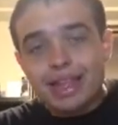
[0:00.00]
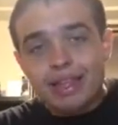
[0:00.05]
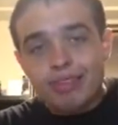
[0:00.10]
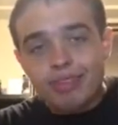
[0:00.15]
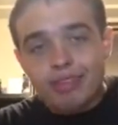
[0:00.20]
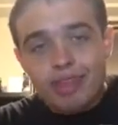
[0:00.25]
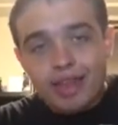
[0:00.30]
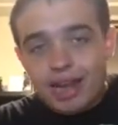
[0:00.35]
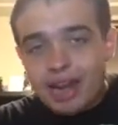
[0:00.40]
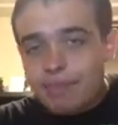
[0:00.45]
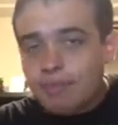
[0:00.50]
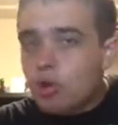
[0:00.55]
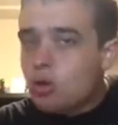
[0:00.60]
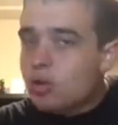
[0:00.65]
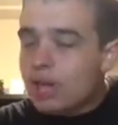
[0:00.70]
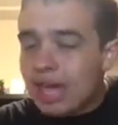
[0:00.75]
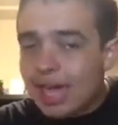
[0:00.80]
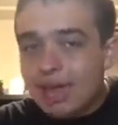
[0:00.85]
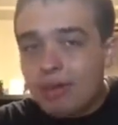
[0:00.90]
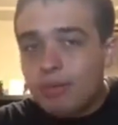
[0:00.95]
then I'm
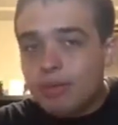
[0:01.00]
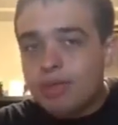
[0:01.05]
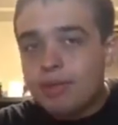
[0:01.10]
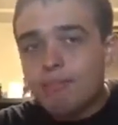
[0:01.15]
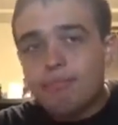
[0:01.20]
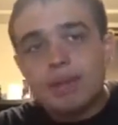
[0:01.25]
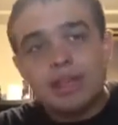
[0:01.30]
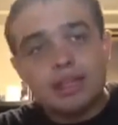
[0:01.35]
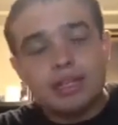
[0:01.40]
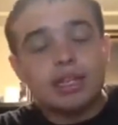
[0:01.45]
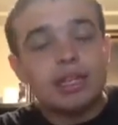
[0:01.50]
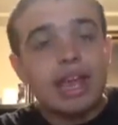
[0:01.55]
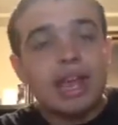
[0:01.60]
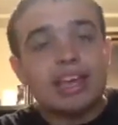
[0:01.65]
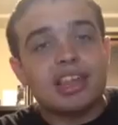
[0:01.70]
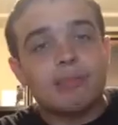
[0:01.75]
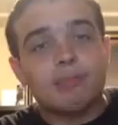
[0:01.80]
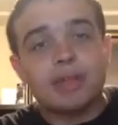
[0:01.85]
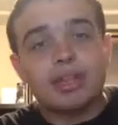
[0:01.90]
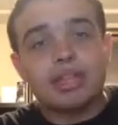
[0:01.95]
okay with the missing
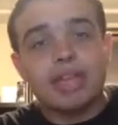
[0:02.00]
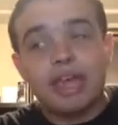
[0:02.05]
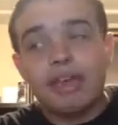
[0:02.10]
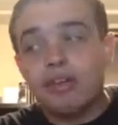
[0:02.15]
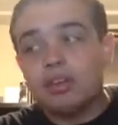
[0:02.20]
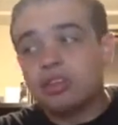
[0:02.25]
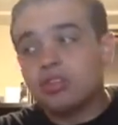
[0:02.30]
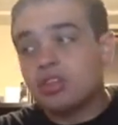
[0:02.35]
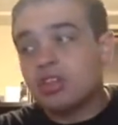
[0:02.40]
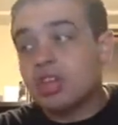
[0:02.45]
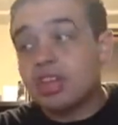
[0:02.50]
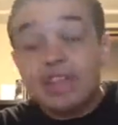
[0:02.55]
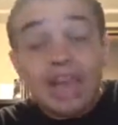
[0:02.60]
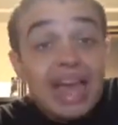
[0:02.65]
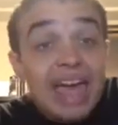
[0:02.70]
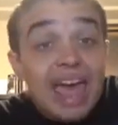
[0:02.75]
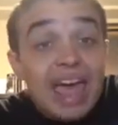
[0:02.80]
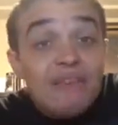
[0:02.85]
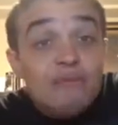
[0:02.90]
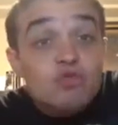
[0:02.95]
X-Men characters, because I
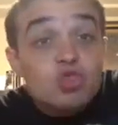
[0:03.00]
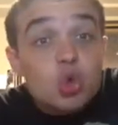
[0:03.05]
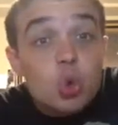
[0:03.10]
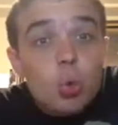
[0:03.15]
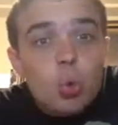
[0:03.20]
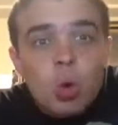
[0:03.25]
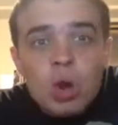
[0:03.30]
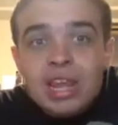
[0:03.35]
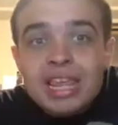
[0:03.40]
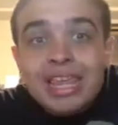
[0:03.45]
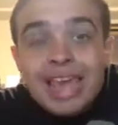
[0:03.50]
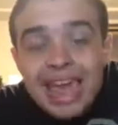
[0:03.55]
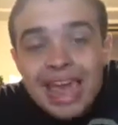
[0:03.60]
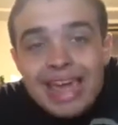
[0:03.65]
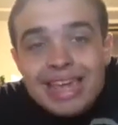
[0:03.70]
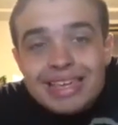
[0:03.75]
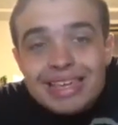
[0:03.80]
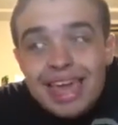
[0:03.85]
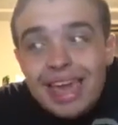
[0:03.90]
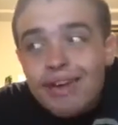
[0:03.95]
have
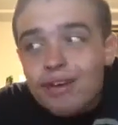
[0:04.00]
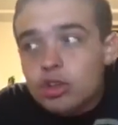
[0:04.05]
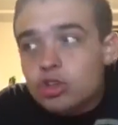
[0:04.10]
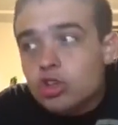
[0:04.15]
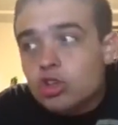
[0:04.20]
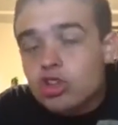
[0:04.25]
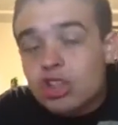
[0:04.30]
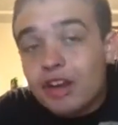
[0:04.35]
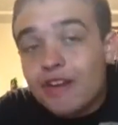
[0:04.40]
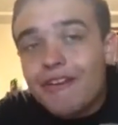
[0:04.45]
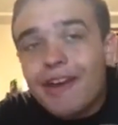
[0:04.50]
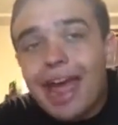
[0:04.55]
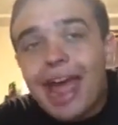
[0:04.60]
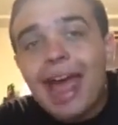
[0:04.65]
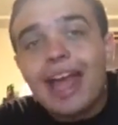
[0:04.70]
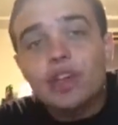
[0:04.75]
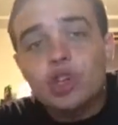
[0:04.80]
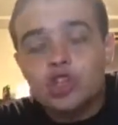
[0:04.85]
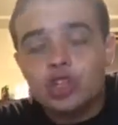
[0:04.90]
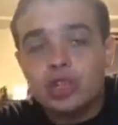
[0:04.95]
28 characters that are
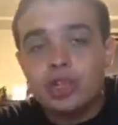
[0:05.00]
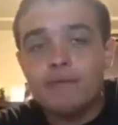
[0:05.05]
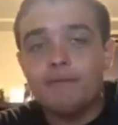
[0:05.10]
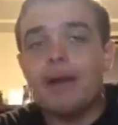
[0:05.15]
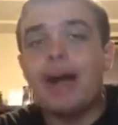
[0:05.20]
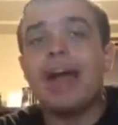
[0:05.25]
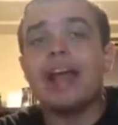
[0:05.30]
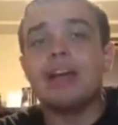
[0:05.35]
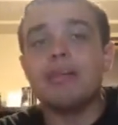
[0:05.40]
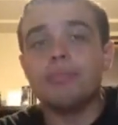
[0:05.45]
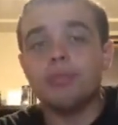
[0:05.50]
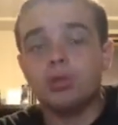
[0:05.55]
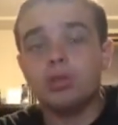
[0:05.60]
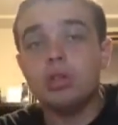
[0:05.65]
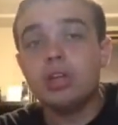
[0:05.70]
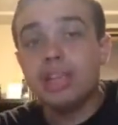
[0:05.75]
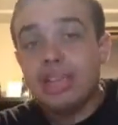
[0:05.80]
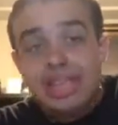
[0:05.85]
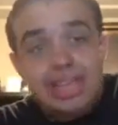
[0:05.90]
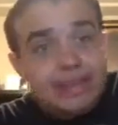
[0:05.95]
actually
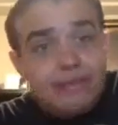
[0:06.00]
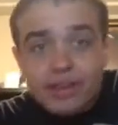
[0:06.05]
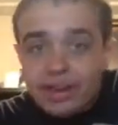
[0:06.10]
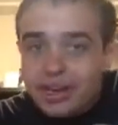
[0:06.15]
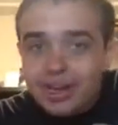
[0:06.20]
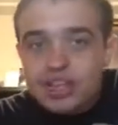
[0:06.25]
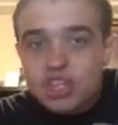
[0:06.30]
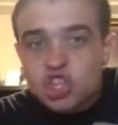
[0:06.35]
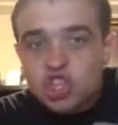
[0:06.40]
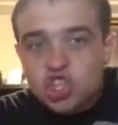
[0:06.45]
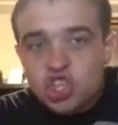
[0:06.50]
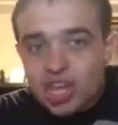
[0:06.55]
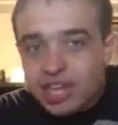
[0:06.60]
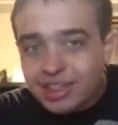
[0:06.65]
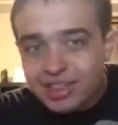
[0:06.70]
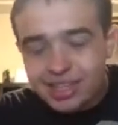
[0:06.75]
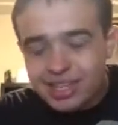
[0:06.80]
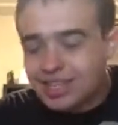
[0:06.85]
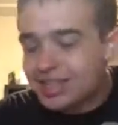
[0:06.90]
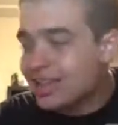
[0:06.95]
viable. Even in
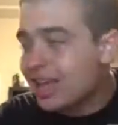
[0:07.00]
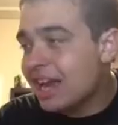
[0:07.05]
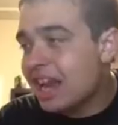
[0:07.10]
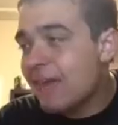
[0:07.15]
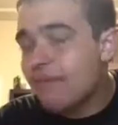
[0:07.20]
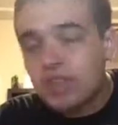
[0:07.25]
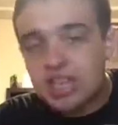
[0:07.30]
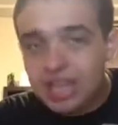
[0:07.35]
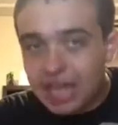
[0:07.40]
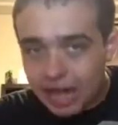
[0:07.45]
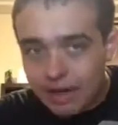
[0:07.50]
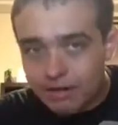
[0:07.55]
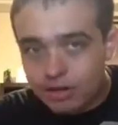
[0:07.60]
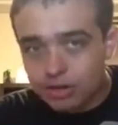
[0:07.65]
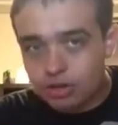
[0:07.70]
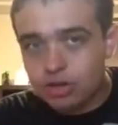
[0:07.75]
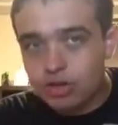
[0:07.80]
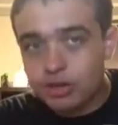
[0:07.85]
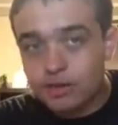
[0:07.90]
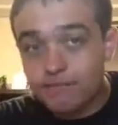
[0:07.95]
Injustice, not every
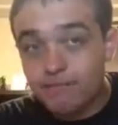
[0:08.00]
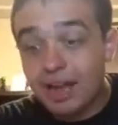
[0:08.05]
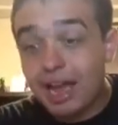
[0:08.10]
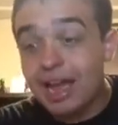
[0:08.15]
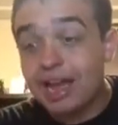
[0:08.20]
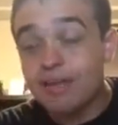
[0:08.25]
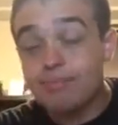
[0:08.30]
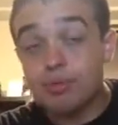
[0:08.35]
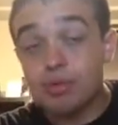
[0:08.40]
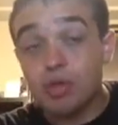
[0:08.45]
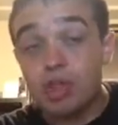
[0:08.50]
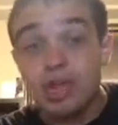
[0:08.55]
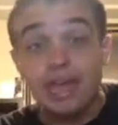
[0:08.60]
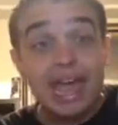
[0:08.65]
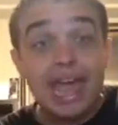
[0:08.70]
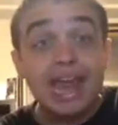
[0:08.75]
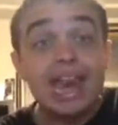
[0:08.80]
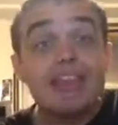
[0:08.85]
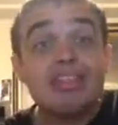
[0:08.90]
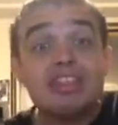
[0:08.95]
character is viable.
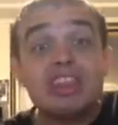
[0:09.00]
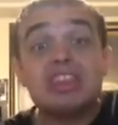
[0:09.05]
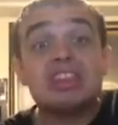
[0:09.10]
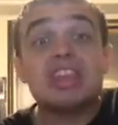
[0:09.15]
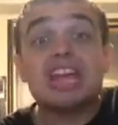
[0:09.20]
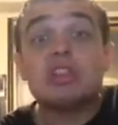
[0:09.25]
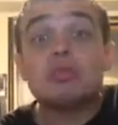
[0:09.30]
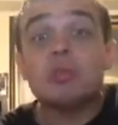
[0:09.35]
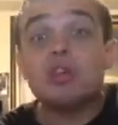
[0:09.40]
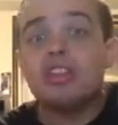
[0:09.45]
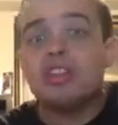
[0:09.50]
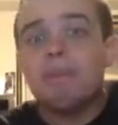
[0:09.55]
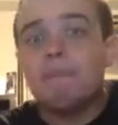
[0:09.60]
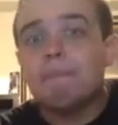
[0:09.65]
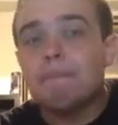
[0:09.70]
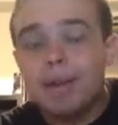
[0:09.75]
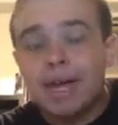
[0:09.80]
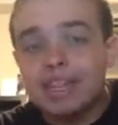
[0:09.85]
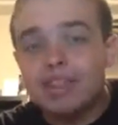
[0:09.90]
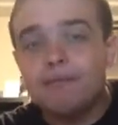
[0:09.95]
And I think that's one of the
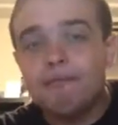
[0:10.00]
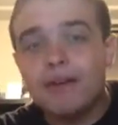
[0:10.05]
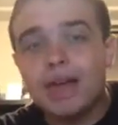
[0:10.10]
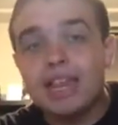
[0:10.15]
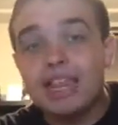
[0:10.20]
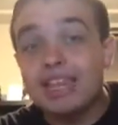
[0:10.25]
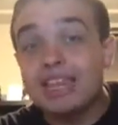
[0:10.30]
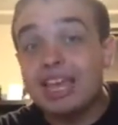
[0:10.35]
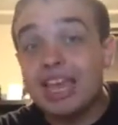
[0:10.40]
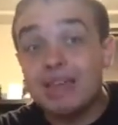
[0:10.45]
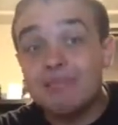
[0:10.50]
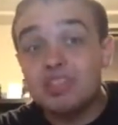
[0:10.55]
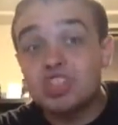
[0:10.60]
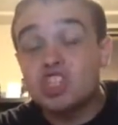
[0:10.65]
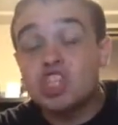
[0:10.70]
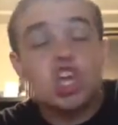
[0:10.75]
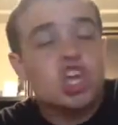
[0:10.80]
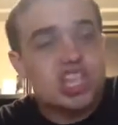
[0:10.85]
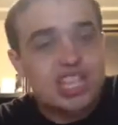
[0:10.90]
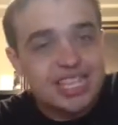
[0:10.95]
best fighting games
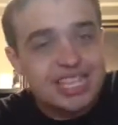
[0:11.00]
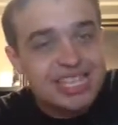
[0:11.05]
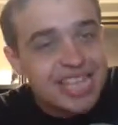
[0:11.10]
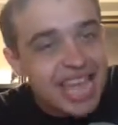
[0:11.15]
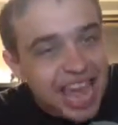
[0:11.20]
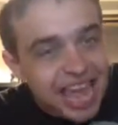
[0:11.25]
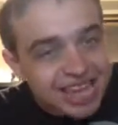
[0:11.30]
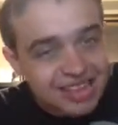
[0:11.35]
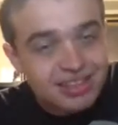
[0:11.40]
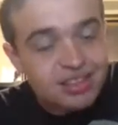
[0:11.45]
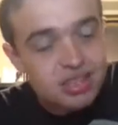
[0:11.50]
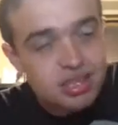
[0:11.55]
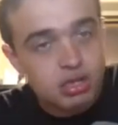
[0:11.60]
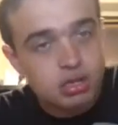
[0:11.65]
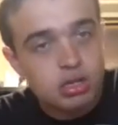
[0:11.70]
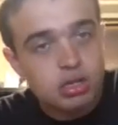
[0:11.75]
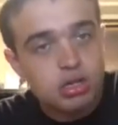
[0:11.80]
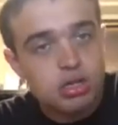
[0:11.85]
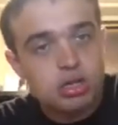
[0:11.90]
to date.